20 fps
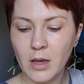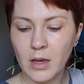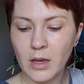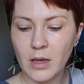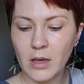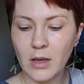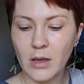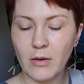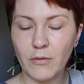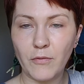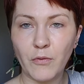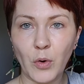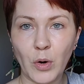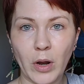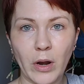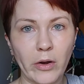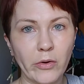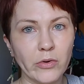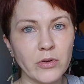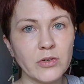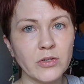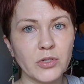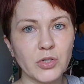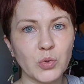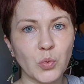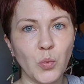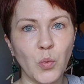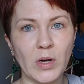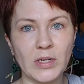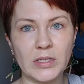in
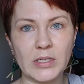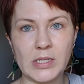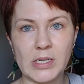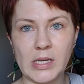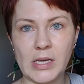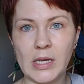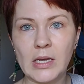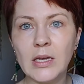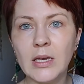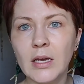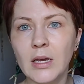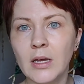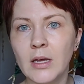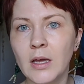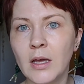420.